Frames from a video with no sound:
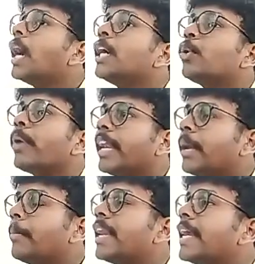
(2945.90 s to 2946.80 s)
to
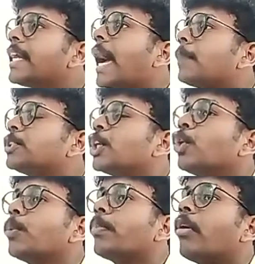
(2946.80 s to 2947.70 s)
eliminate
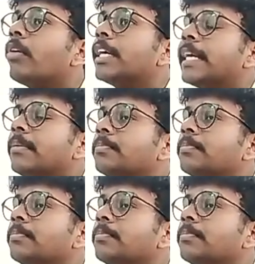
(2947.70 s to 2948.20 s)
absolute poverty.